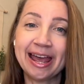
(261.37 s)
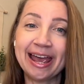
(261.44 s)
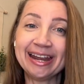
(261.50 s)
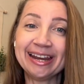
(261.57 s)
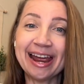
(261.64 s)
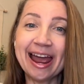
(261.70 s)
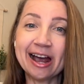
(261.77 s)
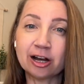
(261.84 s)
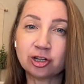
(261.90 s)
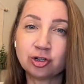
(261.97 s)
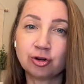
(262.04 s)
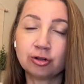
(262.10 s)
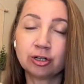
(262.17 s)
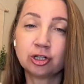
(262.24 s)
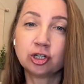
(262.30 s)
and
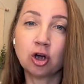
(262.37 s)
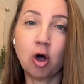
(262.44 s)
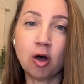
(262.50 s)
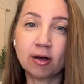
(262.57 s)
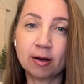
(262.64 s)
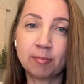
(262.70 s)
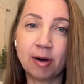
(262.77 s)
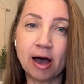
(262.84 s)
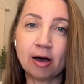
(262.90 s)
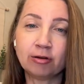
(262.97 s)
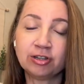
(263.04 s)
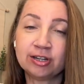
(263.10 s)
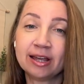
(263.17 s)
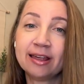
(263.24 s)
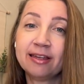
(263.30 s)
actually talk
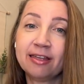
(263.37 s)
about